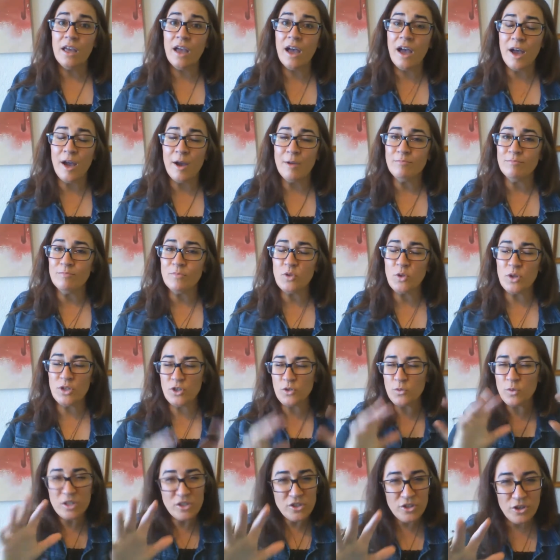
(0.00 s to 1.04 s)
Um, so I
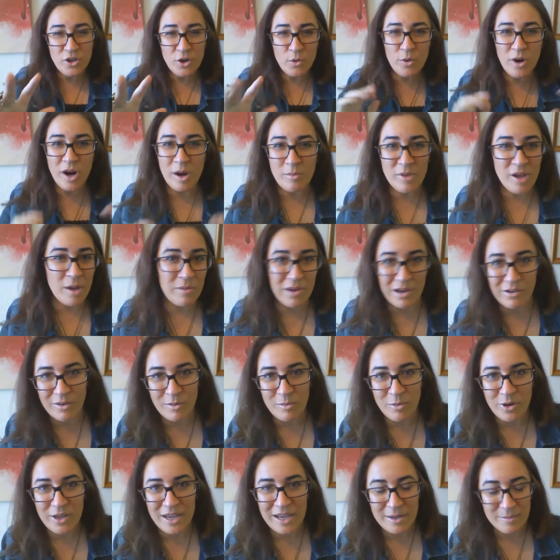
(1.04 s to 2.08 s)
just want you to know where I'm coming
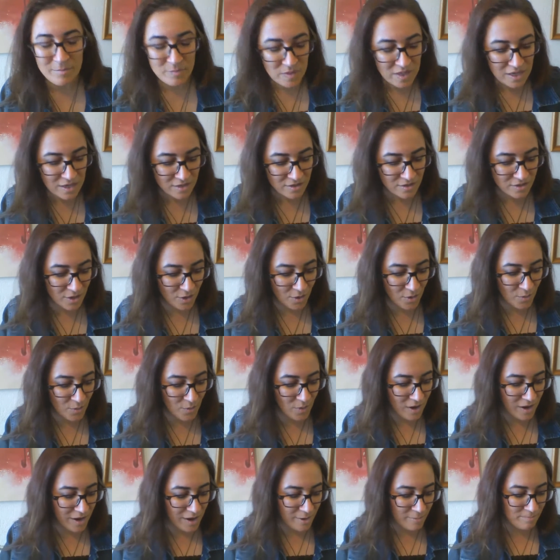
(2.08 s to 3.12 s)
from. Okay.
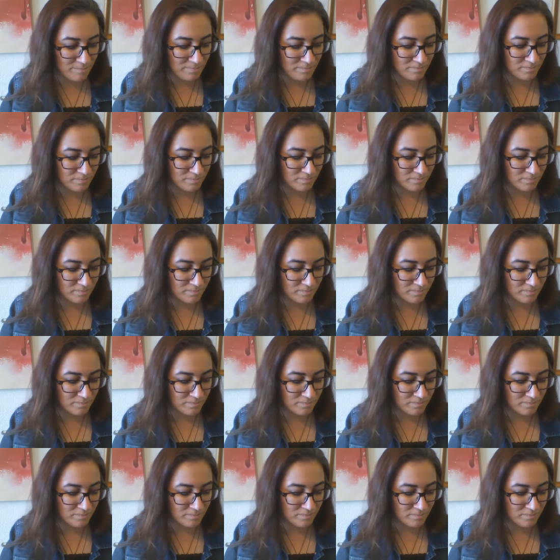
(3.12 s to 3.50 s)
So um,